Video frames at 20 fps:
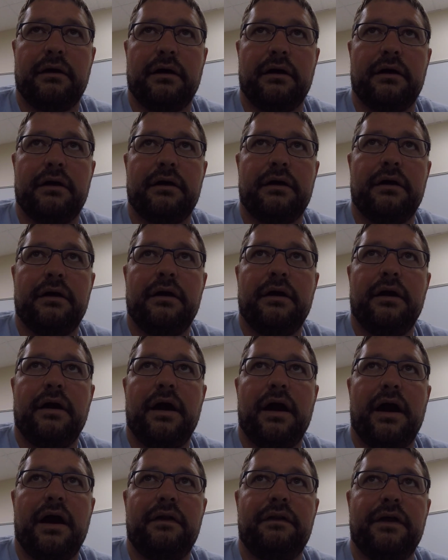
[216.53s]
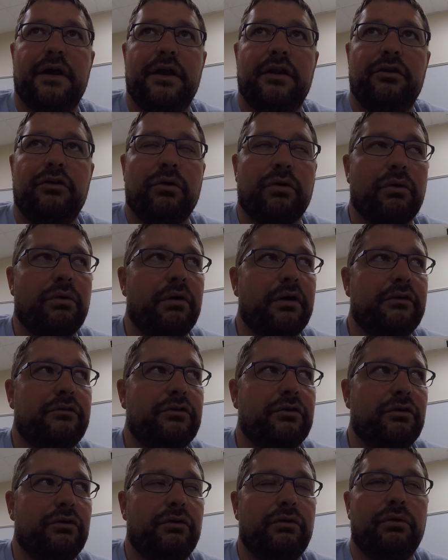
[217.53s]
okay, and then you're going
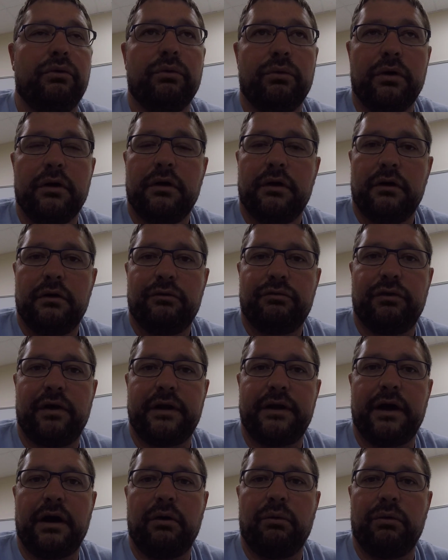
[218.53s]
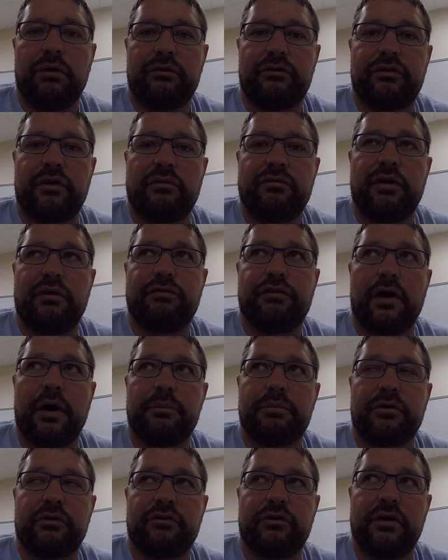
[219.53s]
to find out what
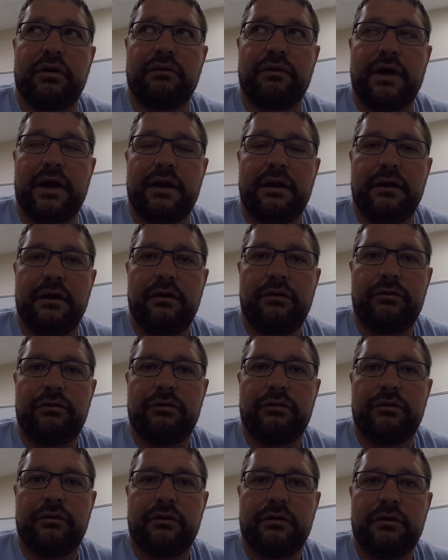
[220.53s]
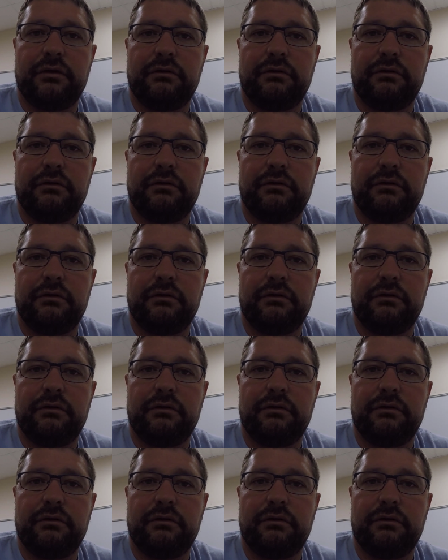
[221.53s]
75% of that is,